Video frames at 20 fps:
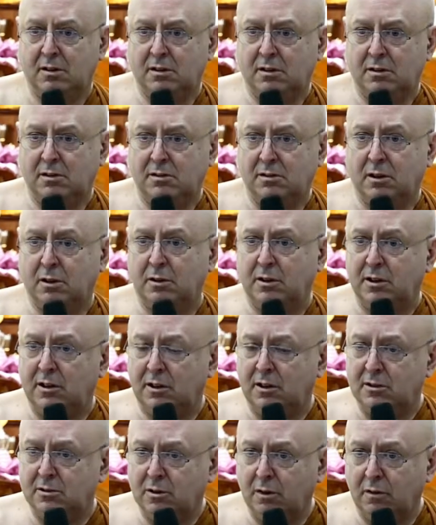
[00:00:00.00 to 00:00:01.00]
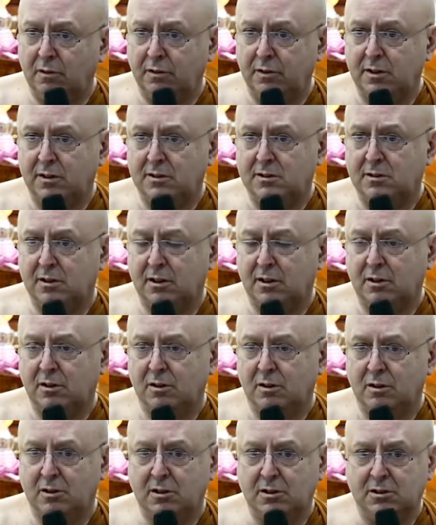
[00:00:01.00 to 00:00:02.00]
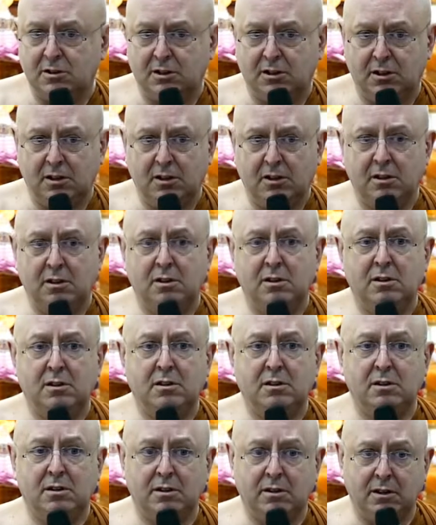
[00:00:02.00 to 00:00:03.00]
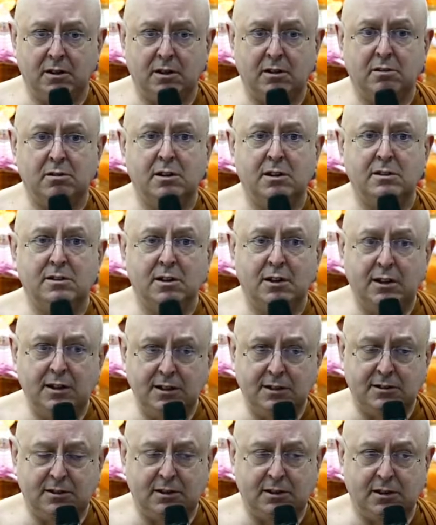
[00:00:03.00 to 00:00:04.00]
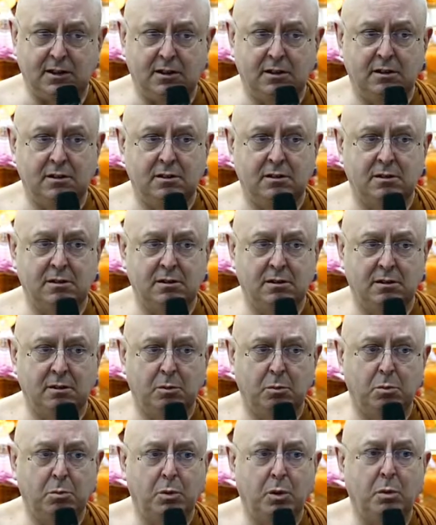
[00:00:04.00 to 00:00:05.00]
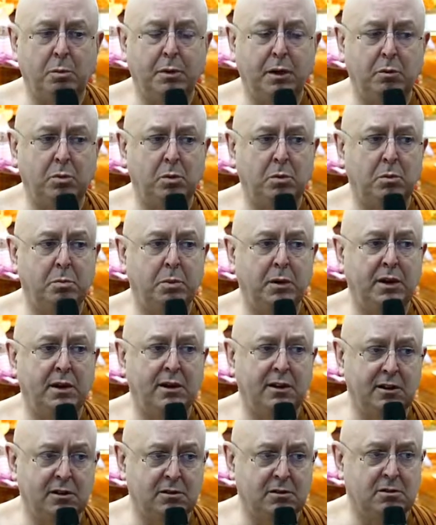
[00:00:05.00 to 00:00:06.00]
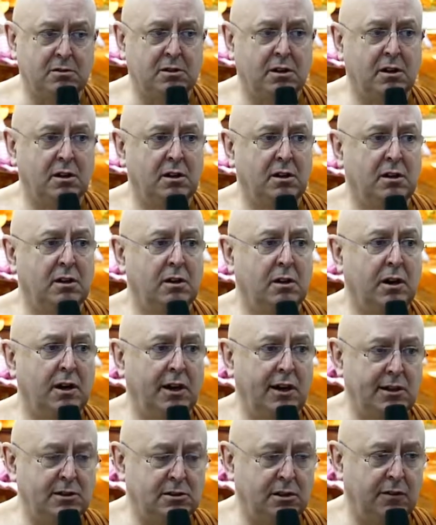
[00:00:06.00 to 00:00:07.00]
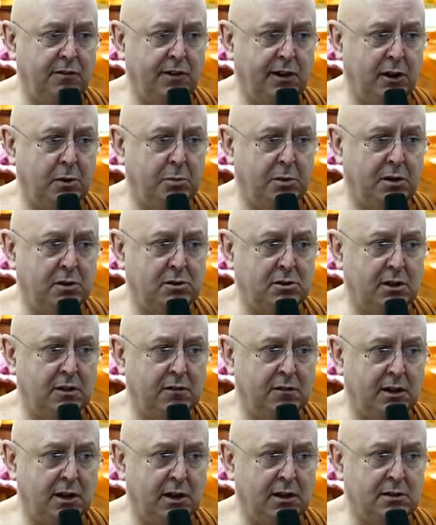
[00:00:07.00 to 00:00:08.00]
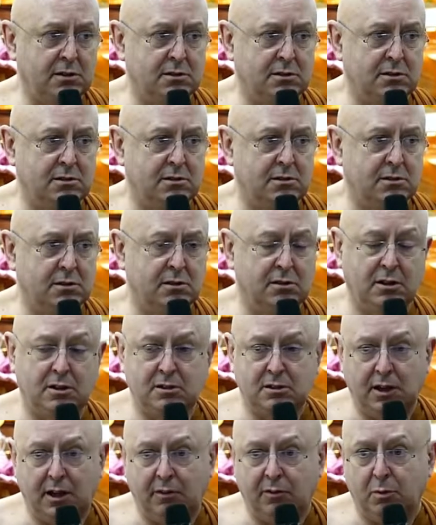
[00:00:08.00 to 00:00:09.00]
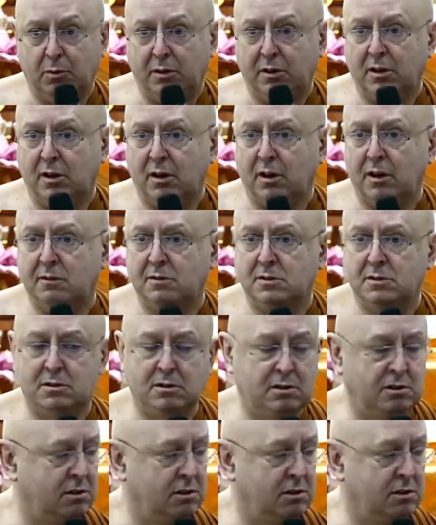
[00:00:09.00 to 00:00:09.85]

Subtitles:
So it is obvious psychology that it's easier. More people will be killed, easily availability of guns, than even with knives.